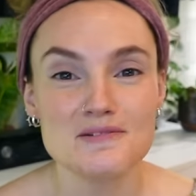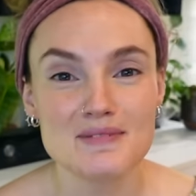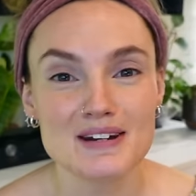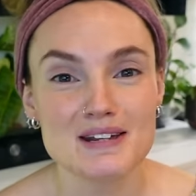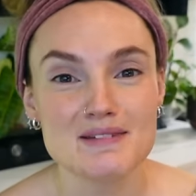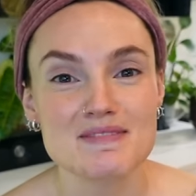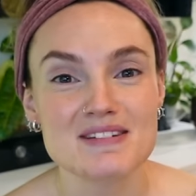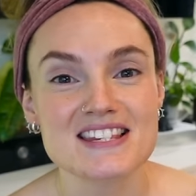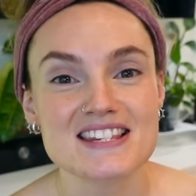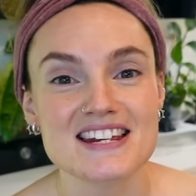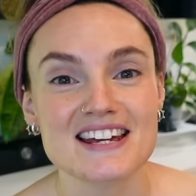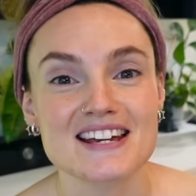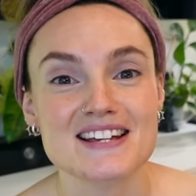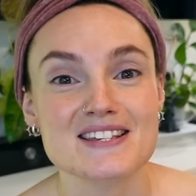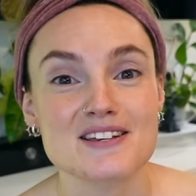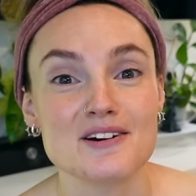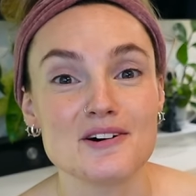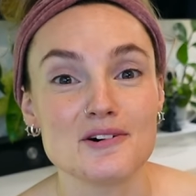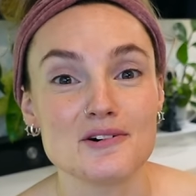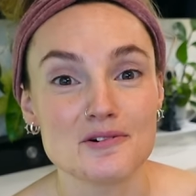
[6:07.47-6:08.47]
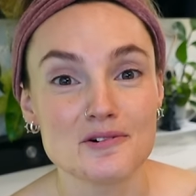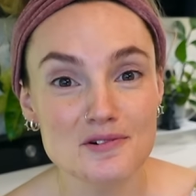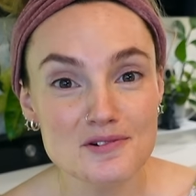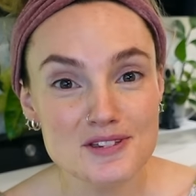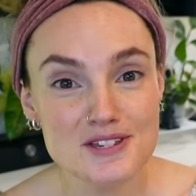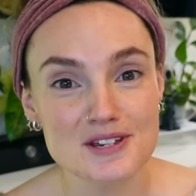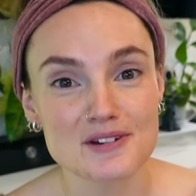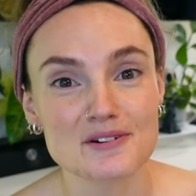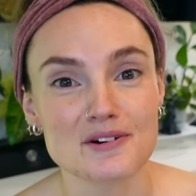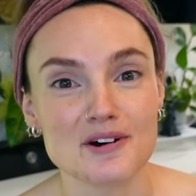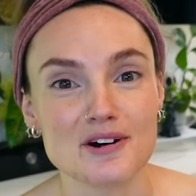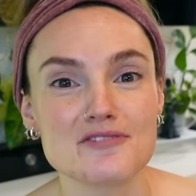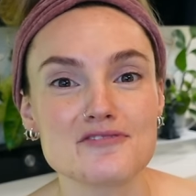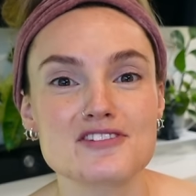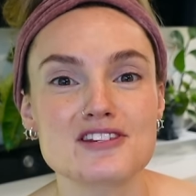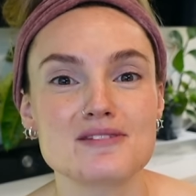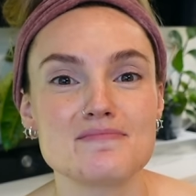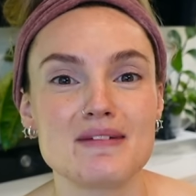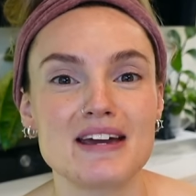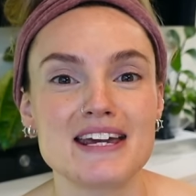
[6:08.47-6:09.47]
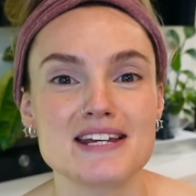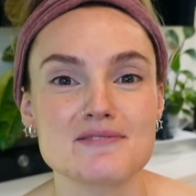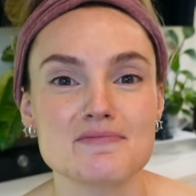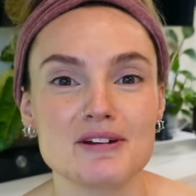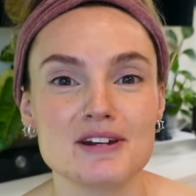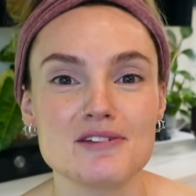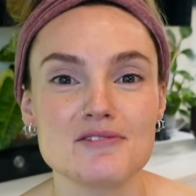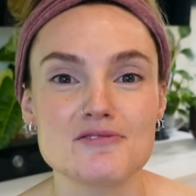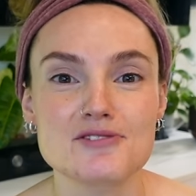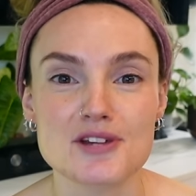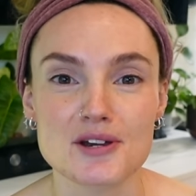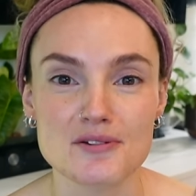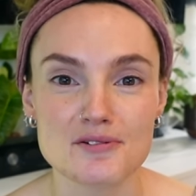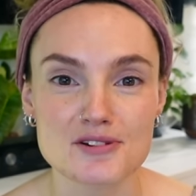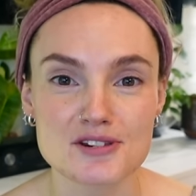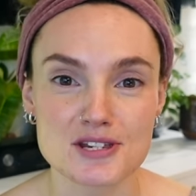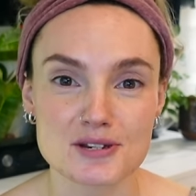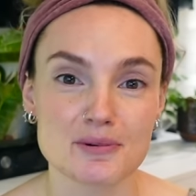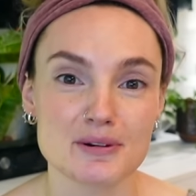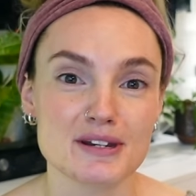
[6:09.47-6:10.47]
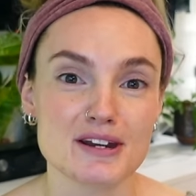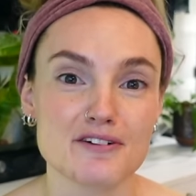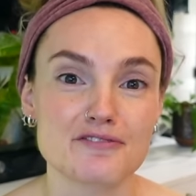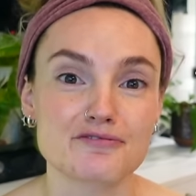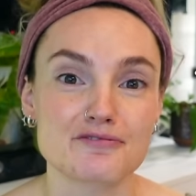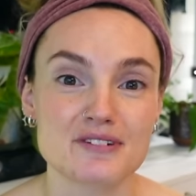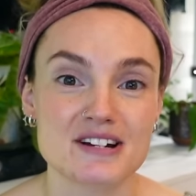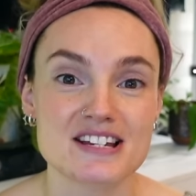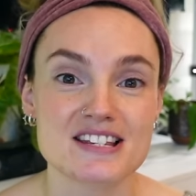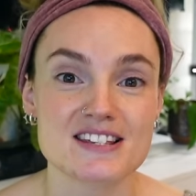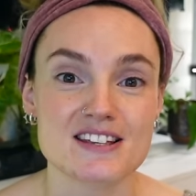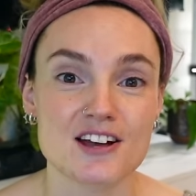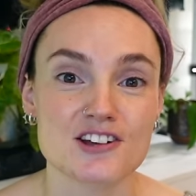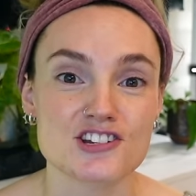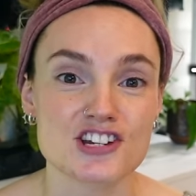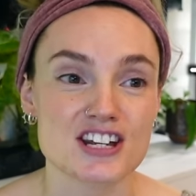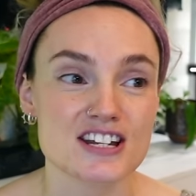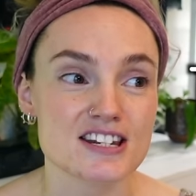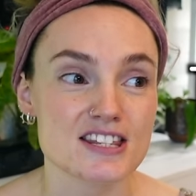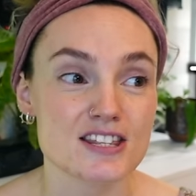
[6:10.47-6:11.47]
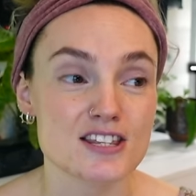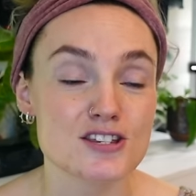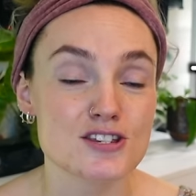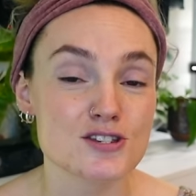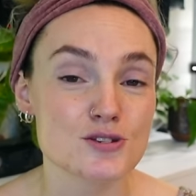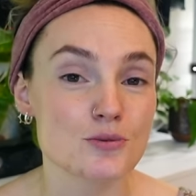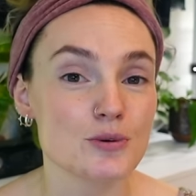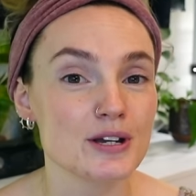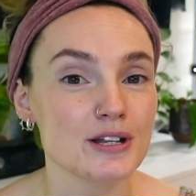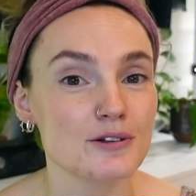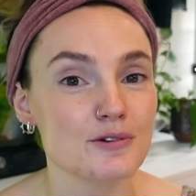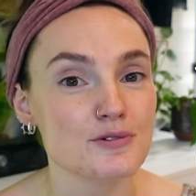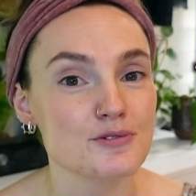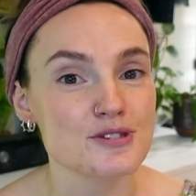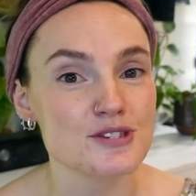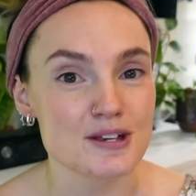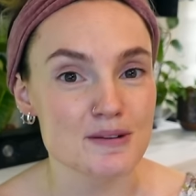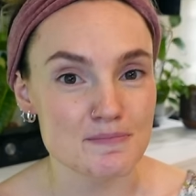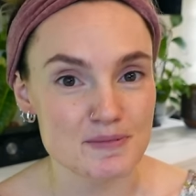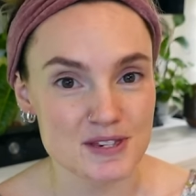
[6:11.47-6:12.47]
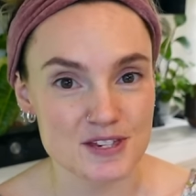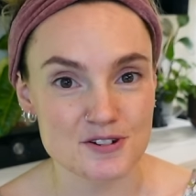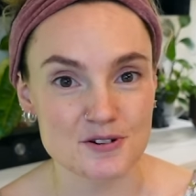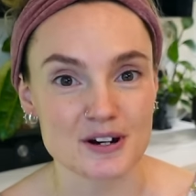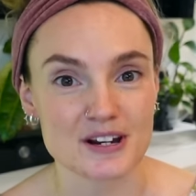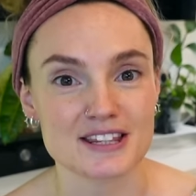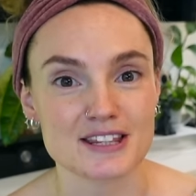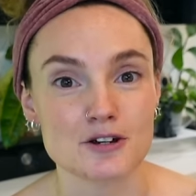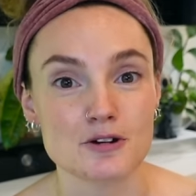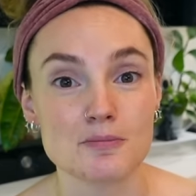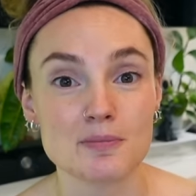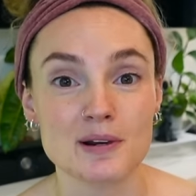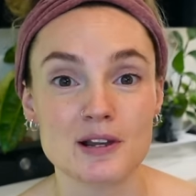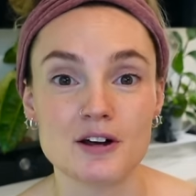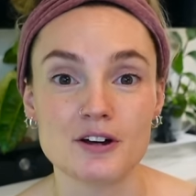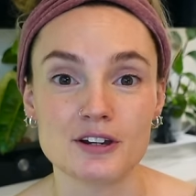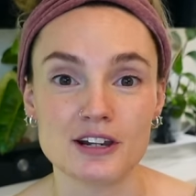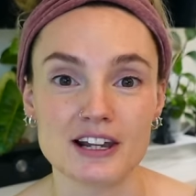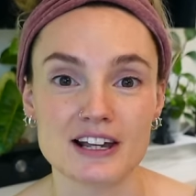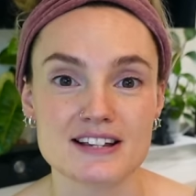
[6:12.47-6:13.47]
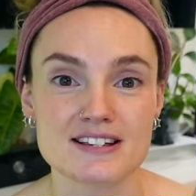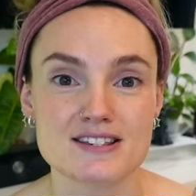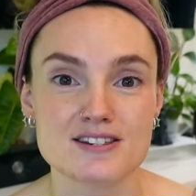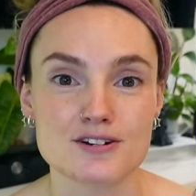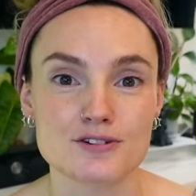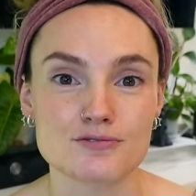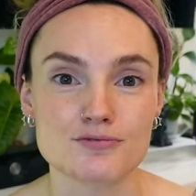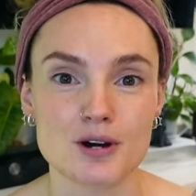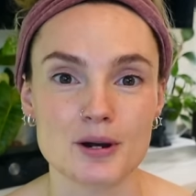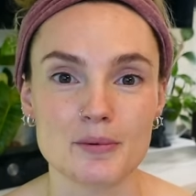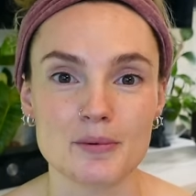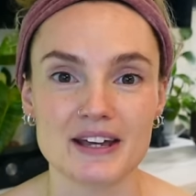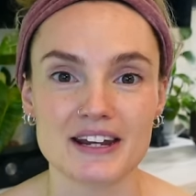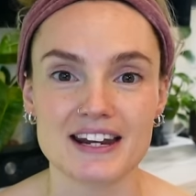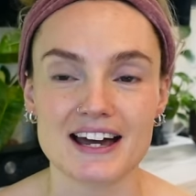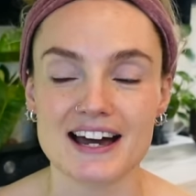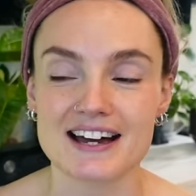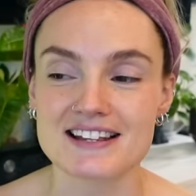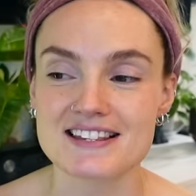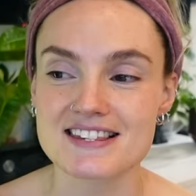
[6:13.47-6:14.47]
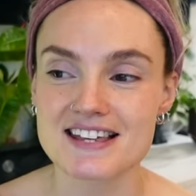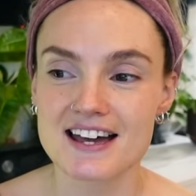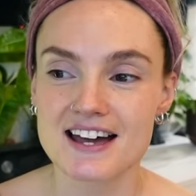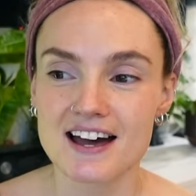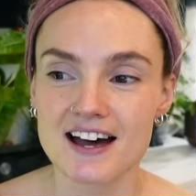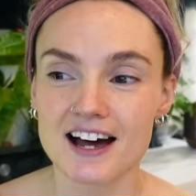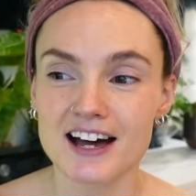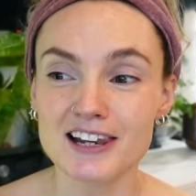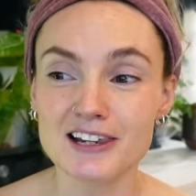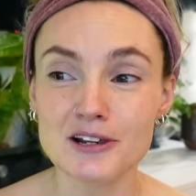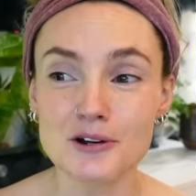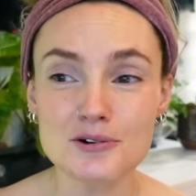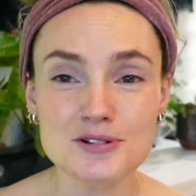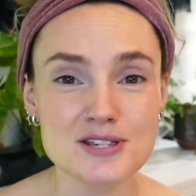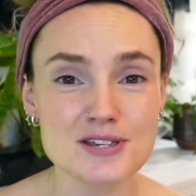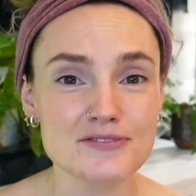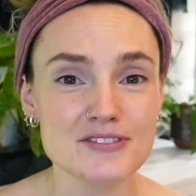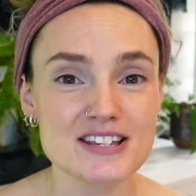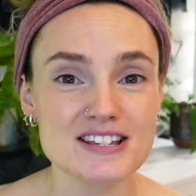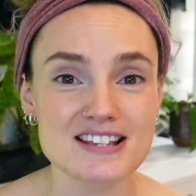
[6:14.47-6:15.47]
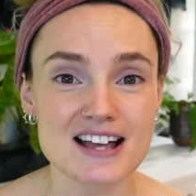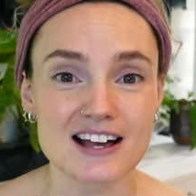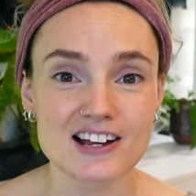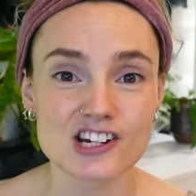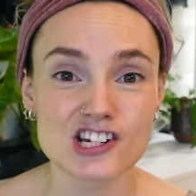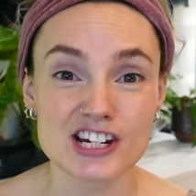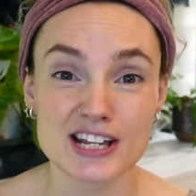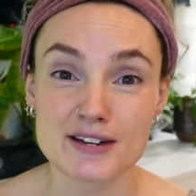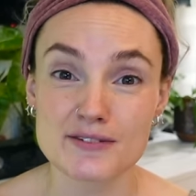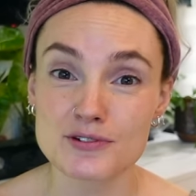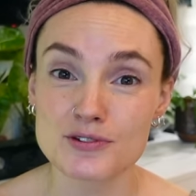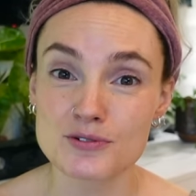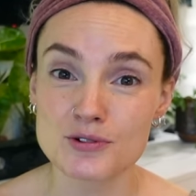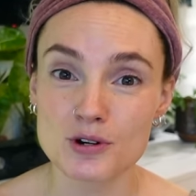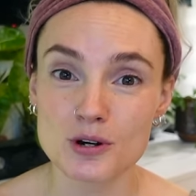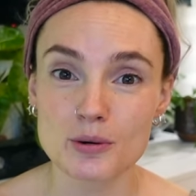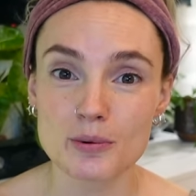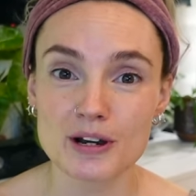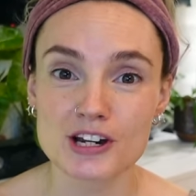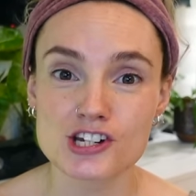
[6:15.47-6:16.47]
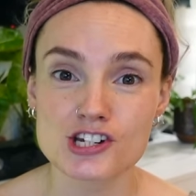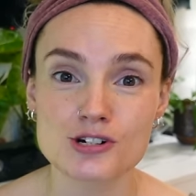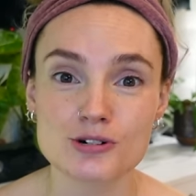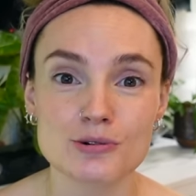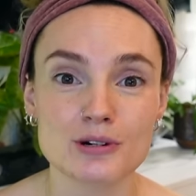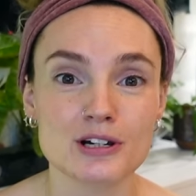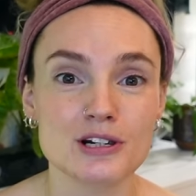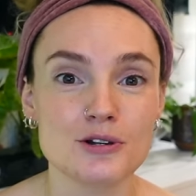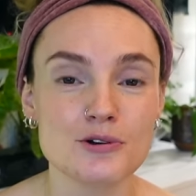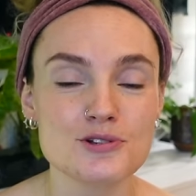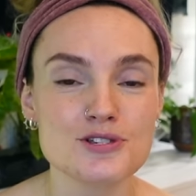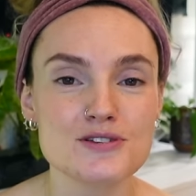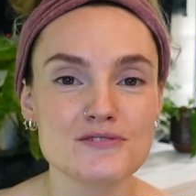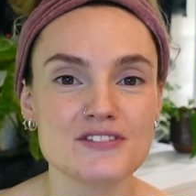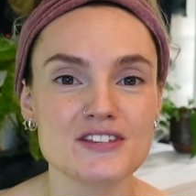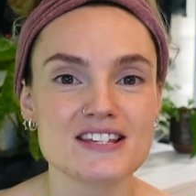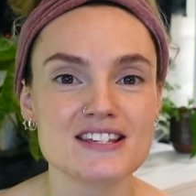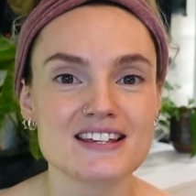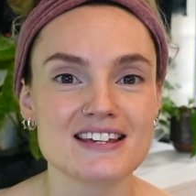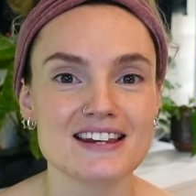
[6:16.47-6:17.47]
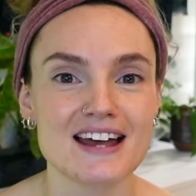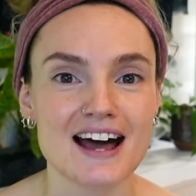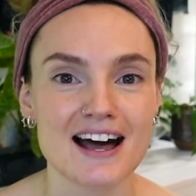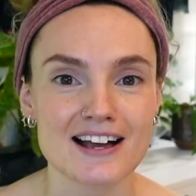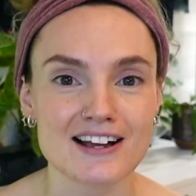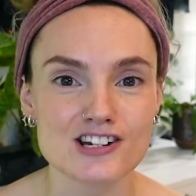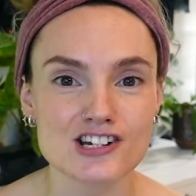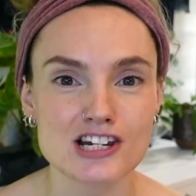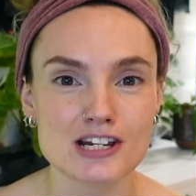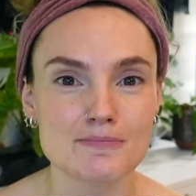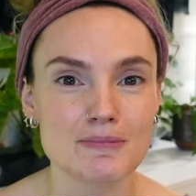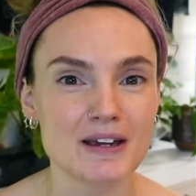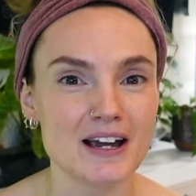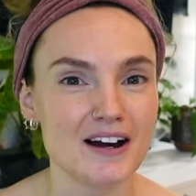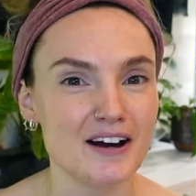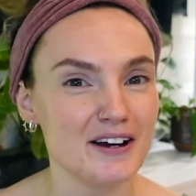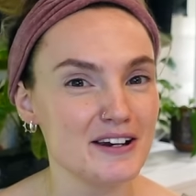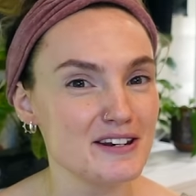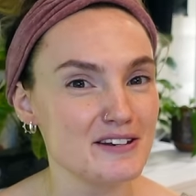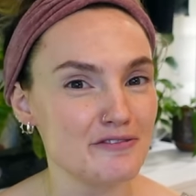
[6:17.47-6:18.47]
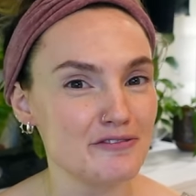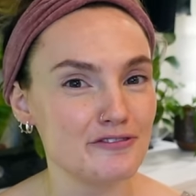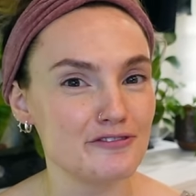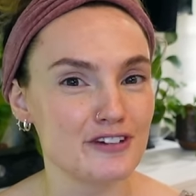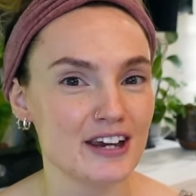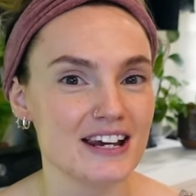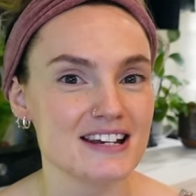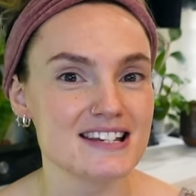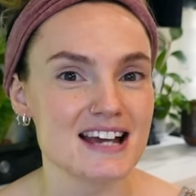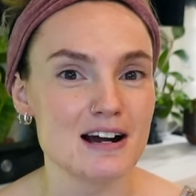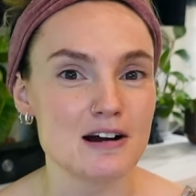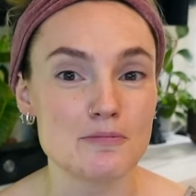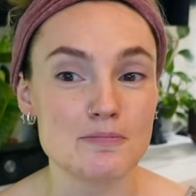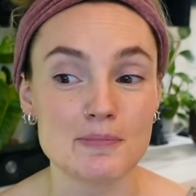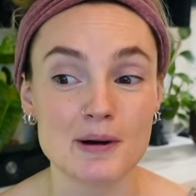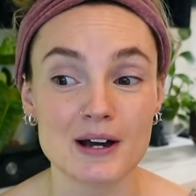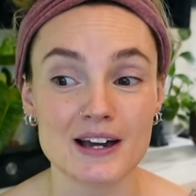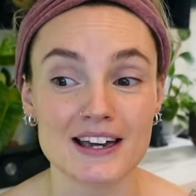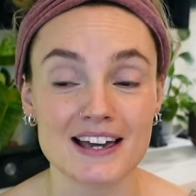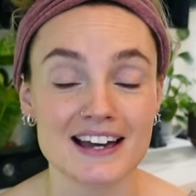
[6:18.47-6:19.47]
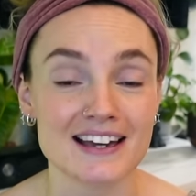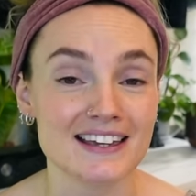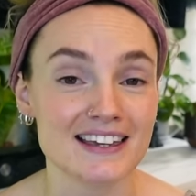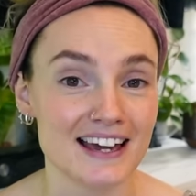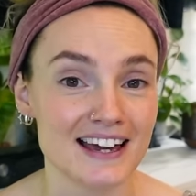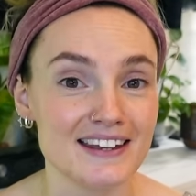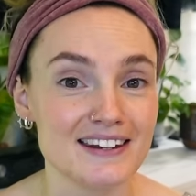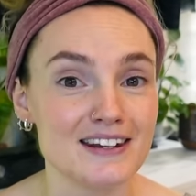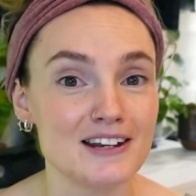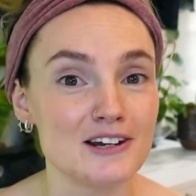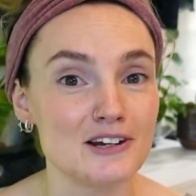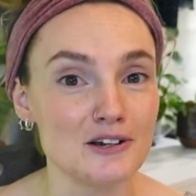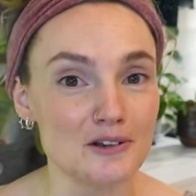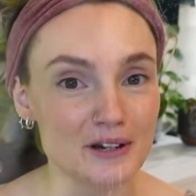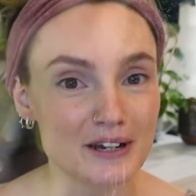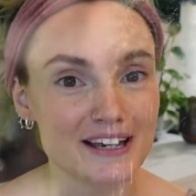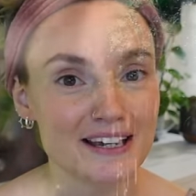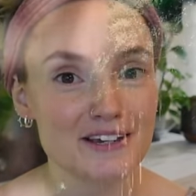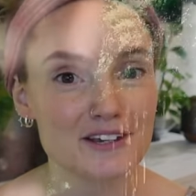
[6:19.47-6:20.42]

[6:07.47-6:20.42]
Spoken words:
many mistakes are also often made when you don't do enough research into the soil or substrate that your plant likes to grow in. And a lot of this actually, if you're not quite sure, a lot of this can actually be kind of figured out by, again, looking